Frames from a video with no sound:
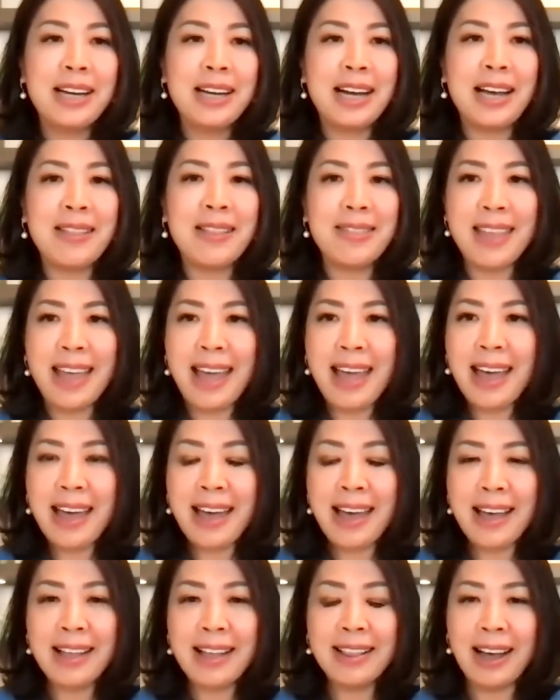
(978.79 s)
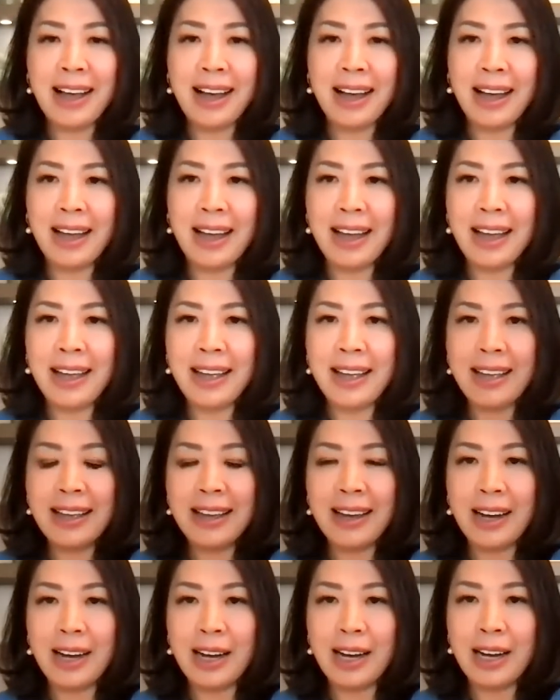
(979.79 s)
And then
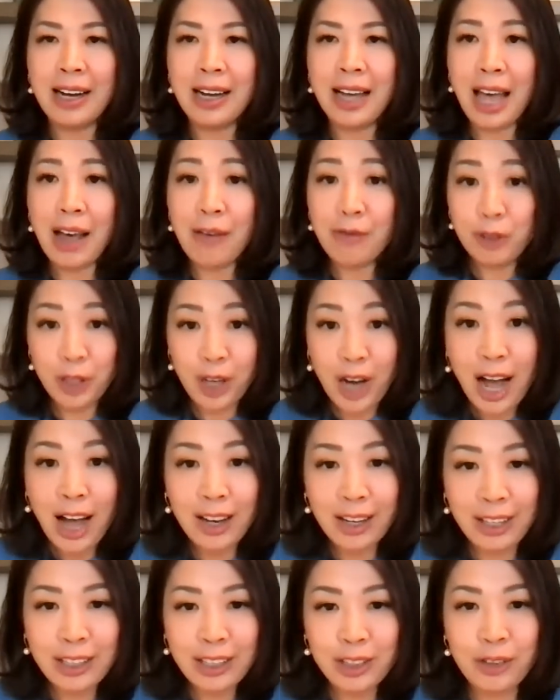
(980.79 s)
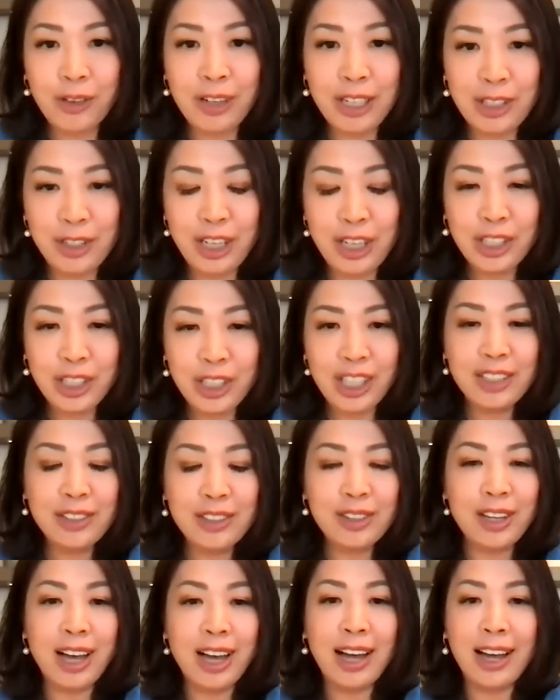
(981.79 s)
after college
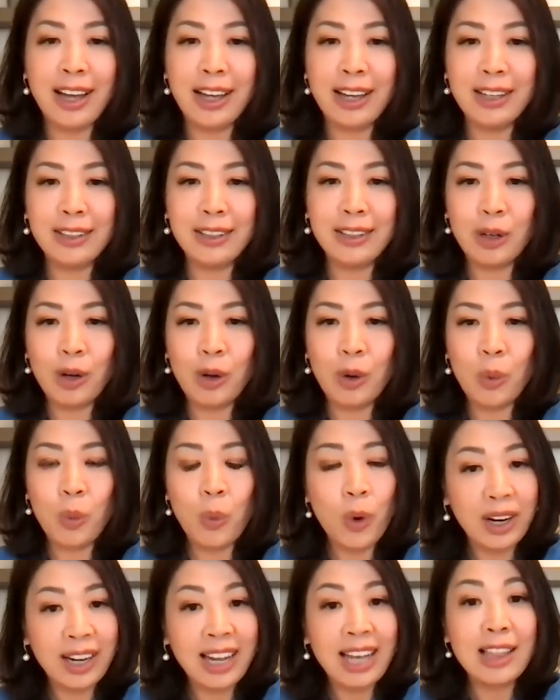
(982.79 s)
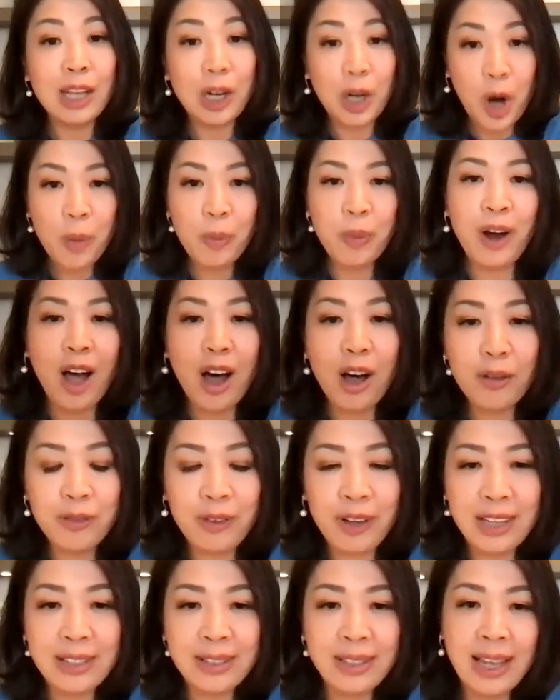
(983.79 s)
graduations, I work in the corporate
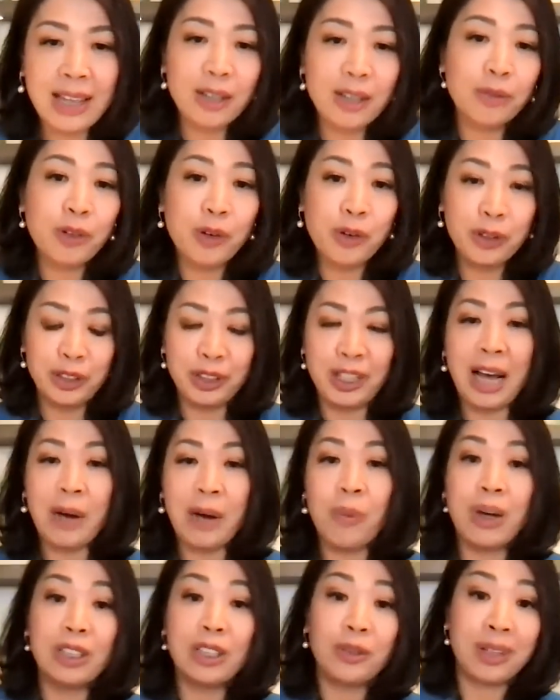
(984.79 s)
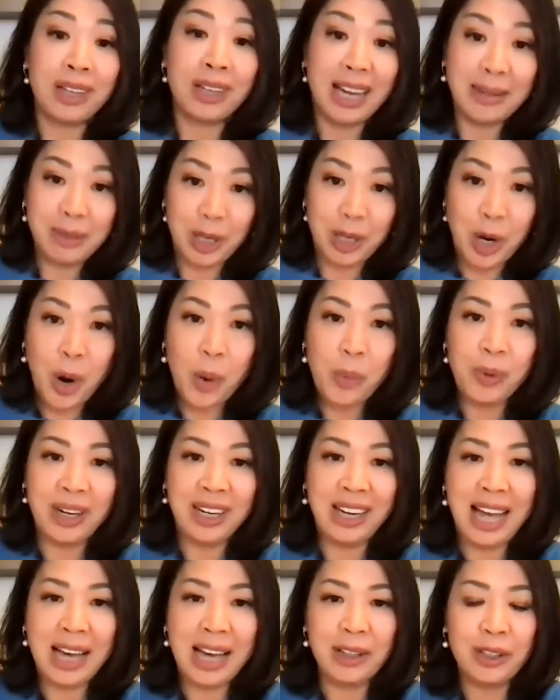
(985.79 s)
office. And of course, I want to climb the
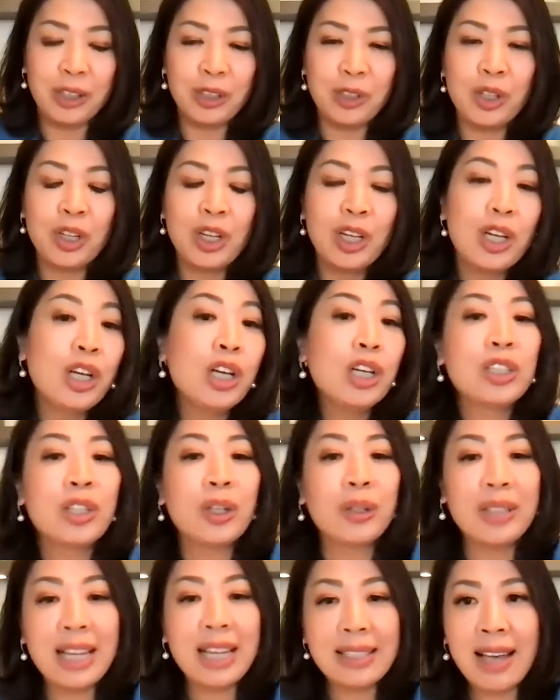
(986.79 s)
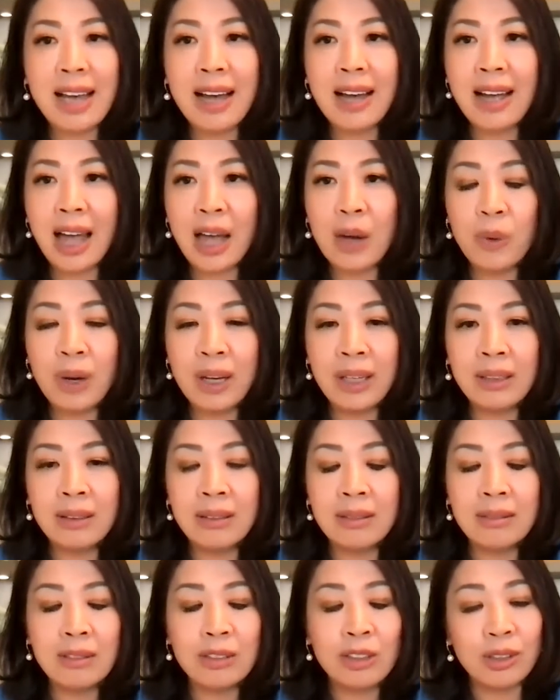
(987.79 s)
corporate ladders. So that time I
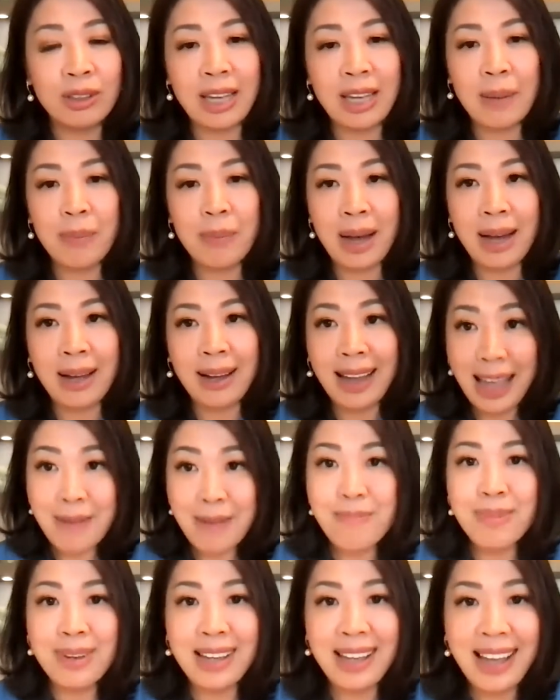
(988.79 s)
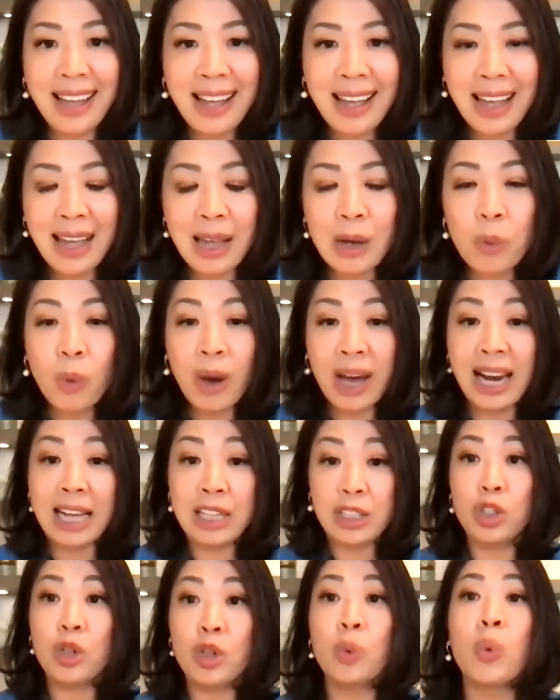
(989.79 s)
went to get my MBA while I
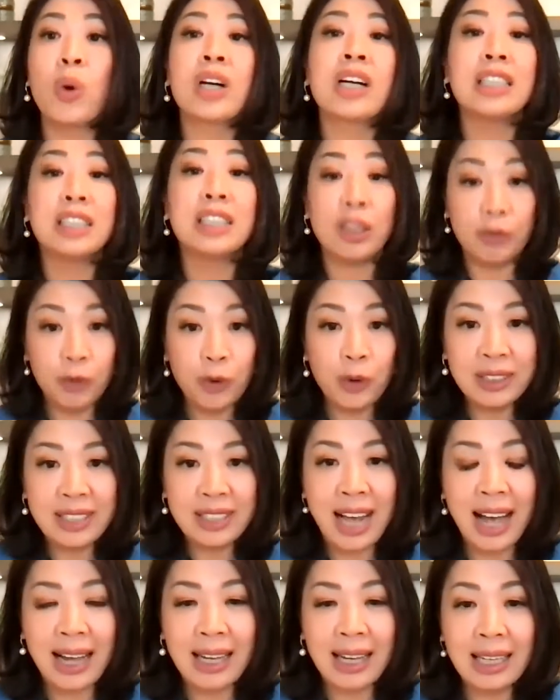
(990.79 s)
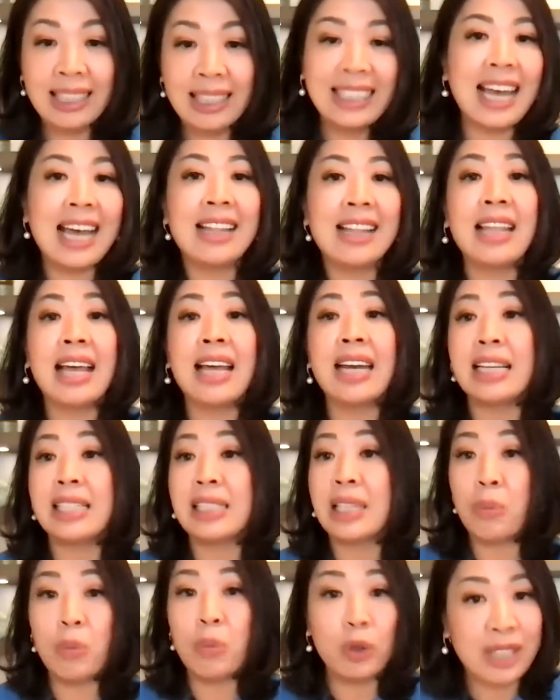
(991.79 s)
still work as a full-time. Again, that
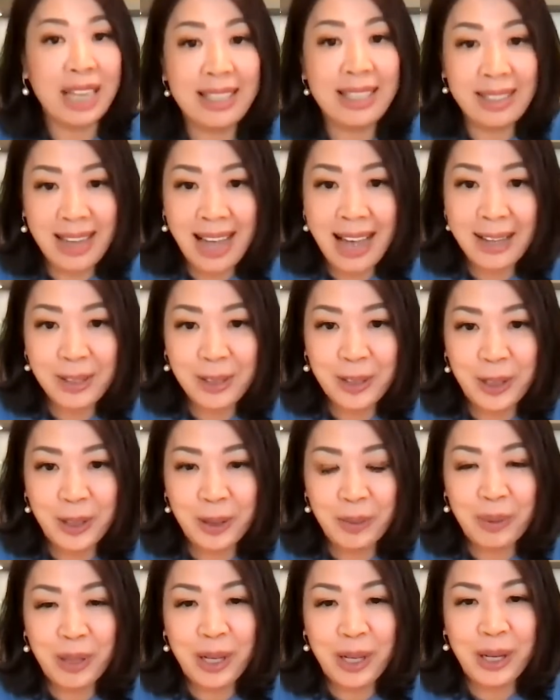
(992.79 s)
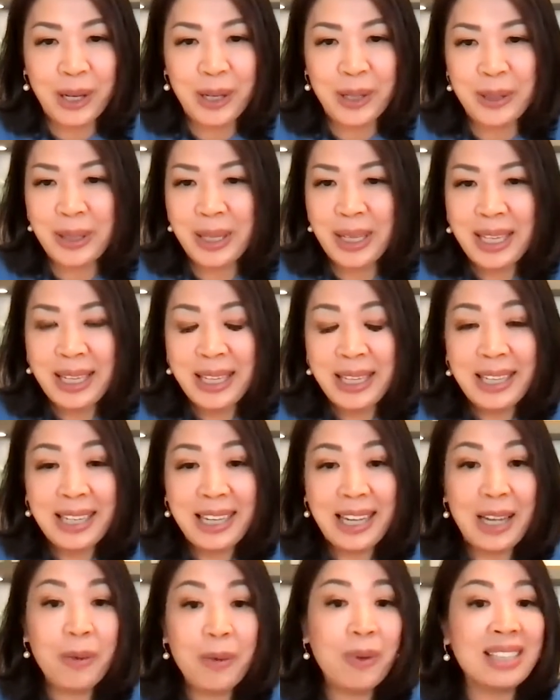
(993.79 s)
is a multitasker because
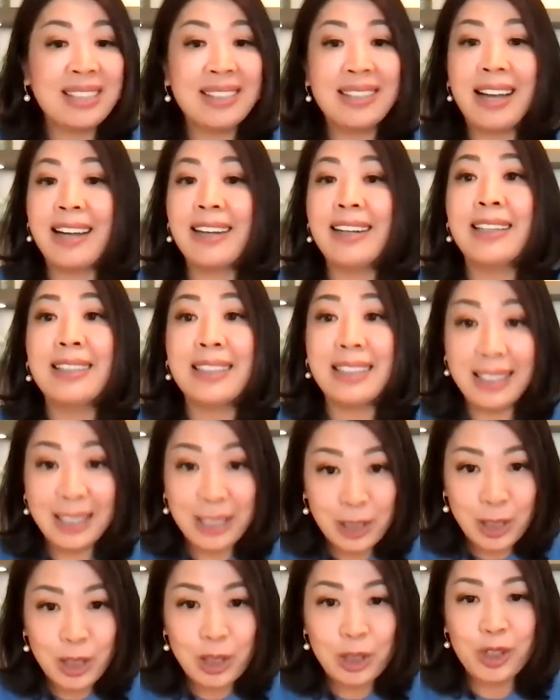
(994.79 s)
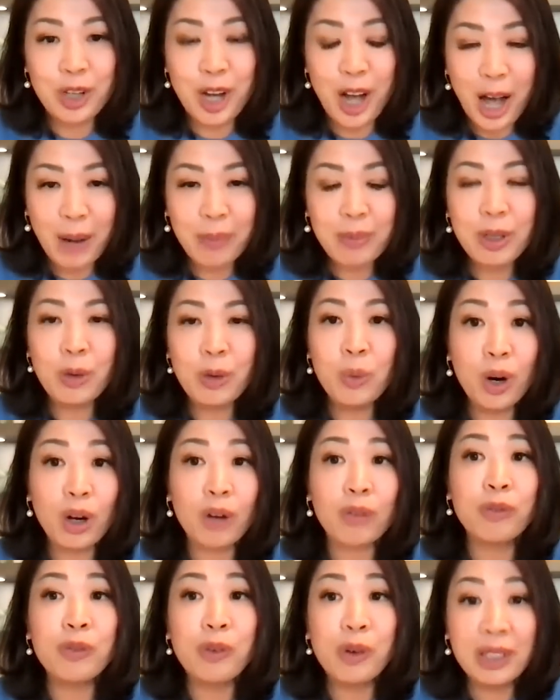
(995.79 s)
it was not an easy job. You
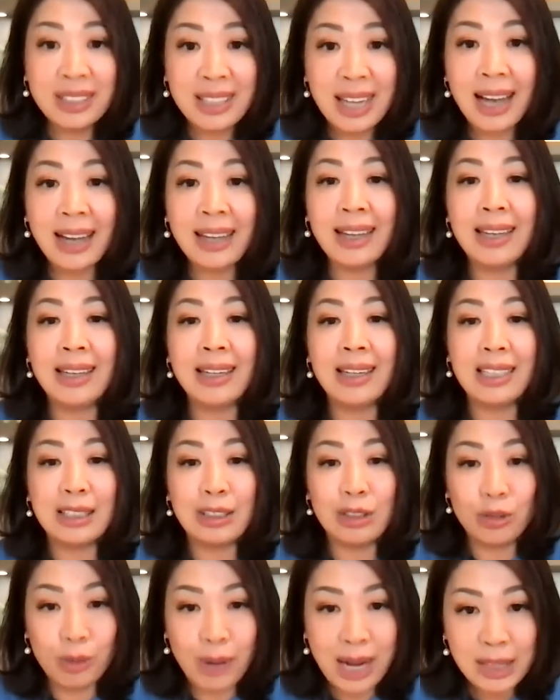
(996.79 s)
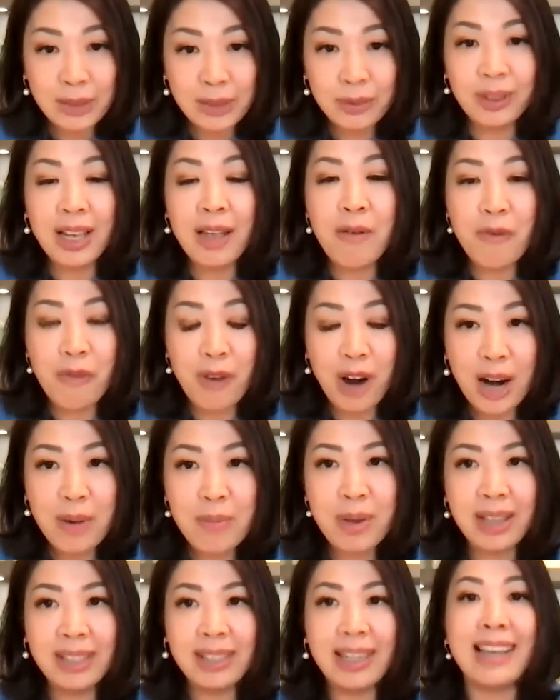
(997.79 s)
work full-time in a stressful
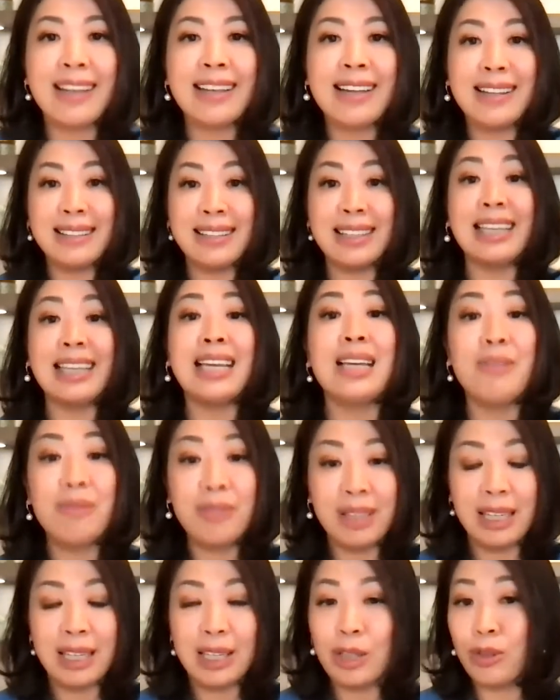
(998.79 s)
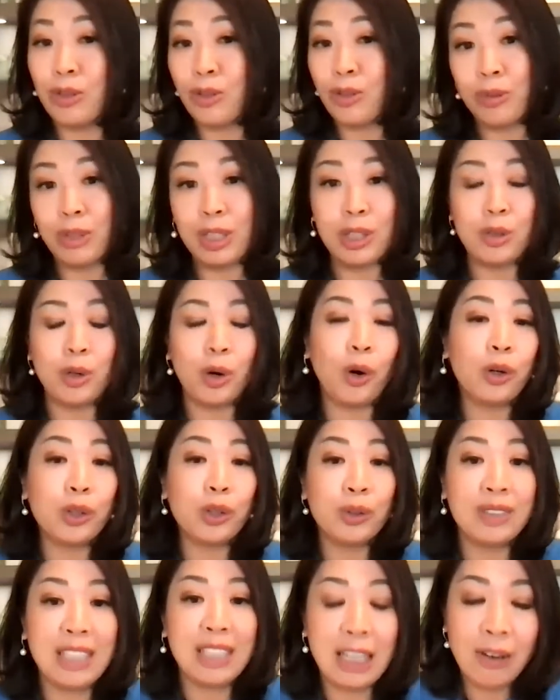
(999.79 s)
environment, and in the evening, you still need to earn
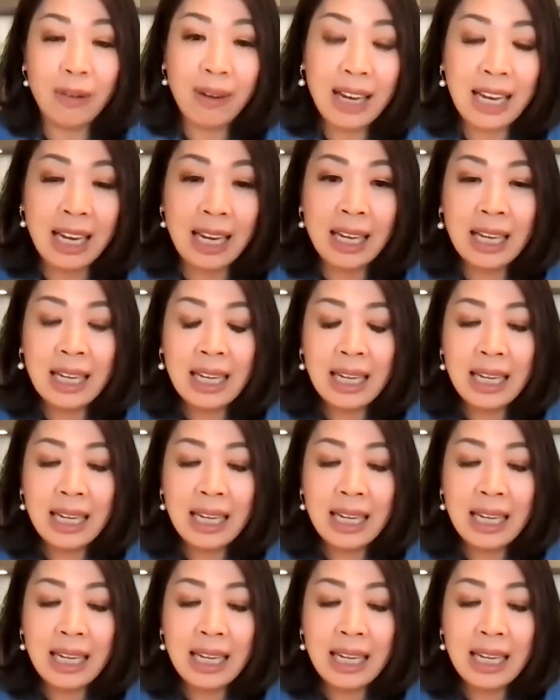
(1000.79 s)
your degree.